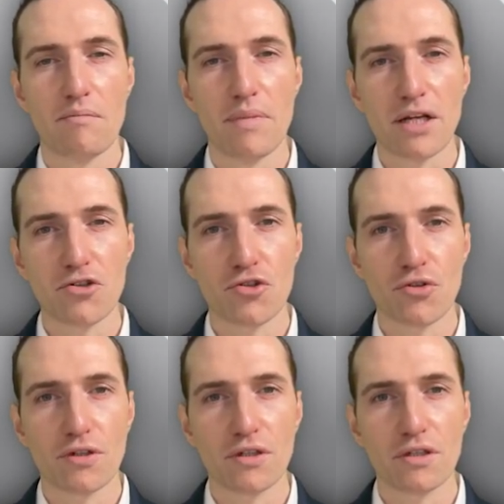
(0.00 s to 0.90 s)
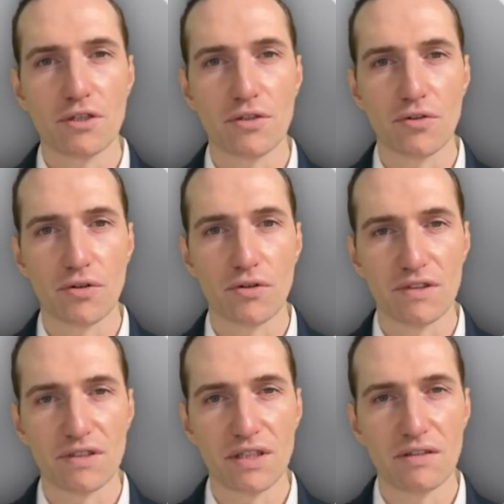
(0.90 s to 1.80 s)
Make sure your
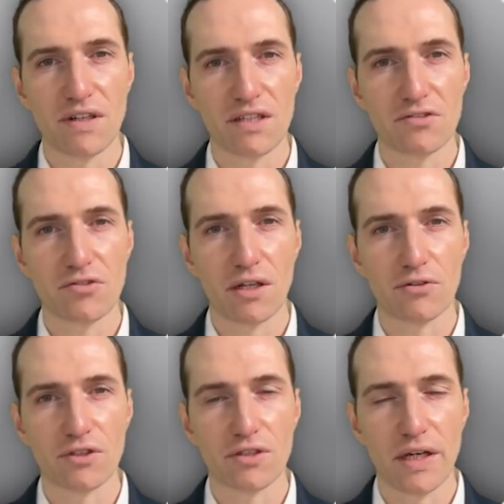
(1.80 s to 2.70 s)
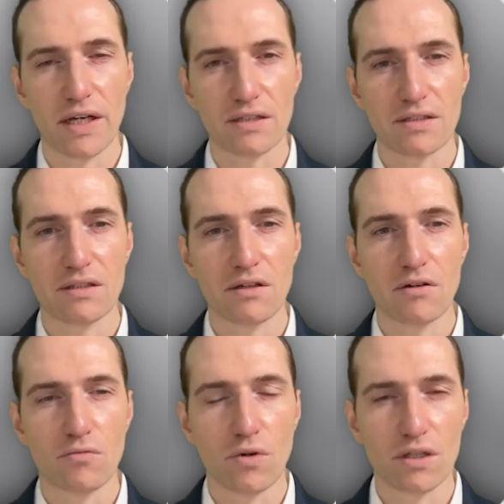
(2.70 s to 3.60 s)
VC investor understands
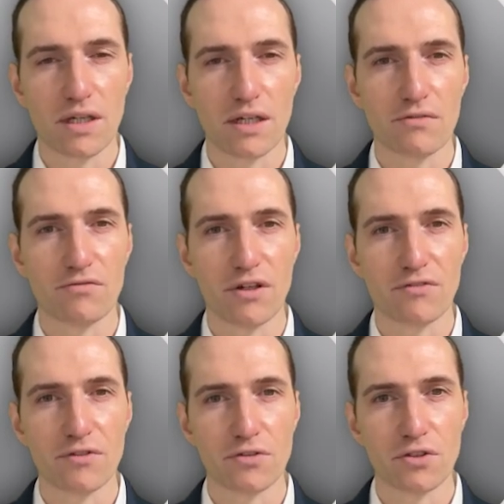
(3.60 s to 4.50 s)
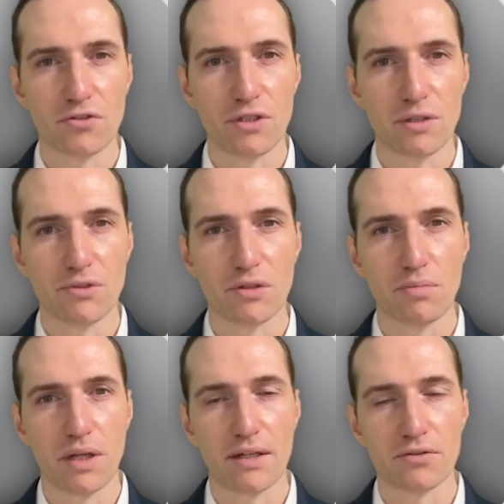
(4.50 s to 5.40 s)
what kind of revenue streams you're
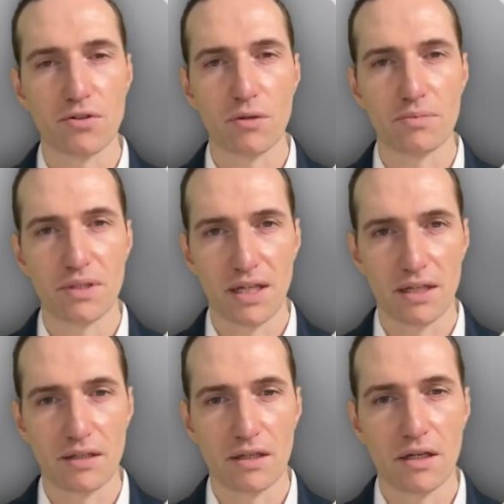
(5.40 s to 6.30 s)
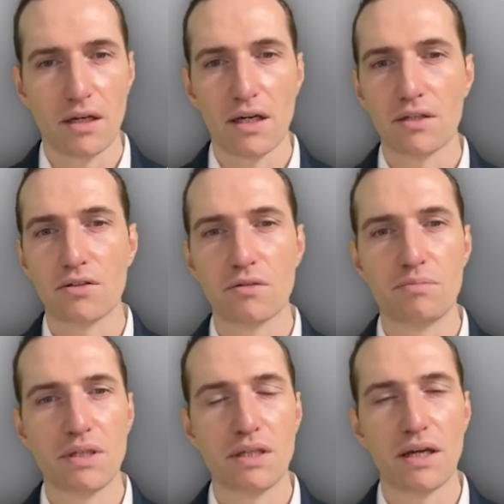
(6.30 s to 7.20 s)
planning to obtain. It could
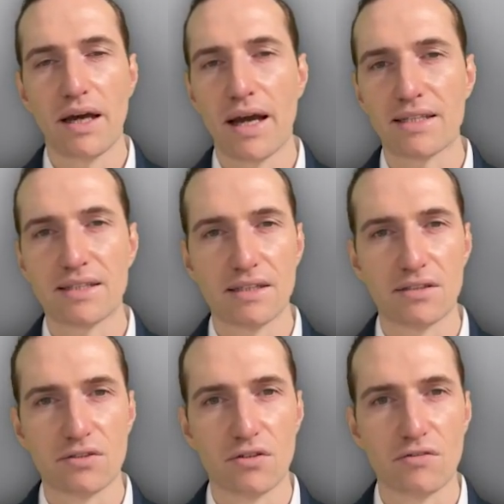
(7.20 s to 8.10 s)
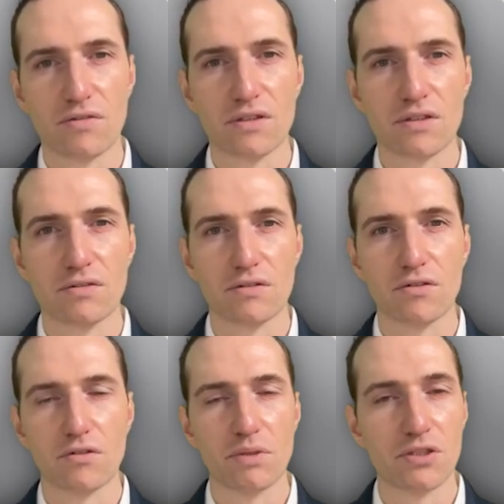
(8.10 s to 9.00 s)
be X as a service, so it
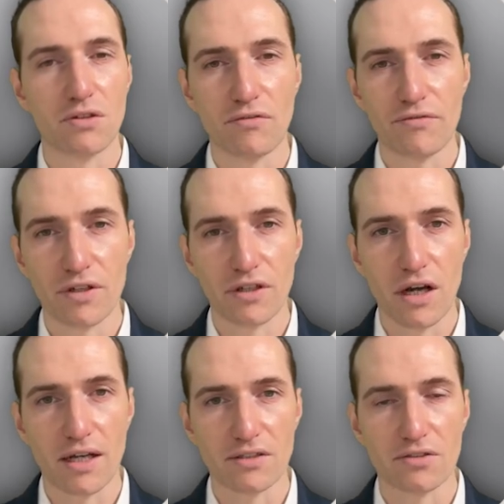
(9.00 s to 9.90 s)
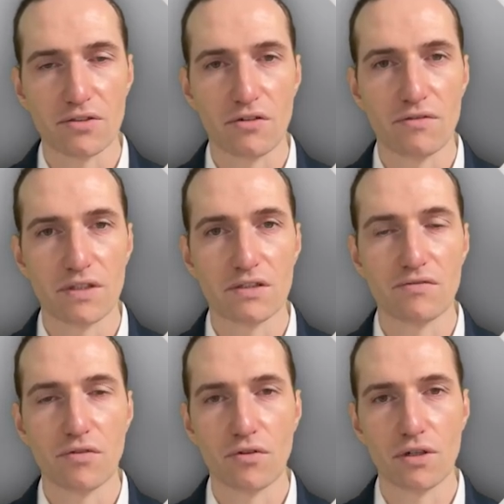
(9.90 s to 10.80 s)
could be software as a service
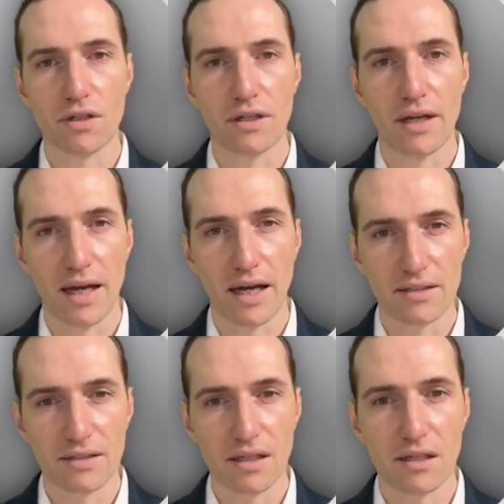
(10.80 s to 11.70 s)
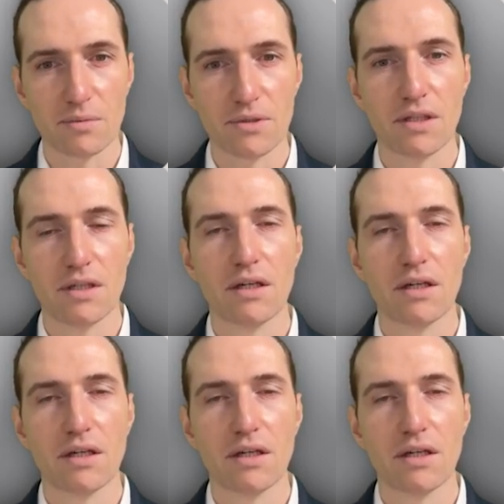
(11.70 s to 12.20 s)
for AI startups.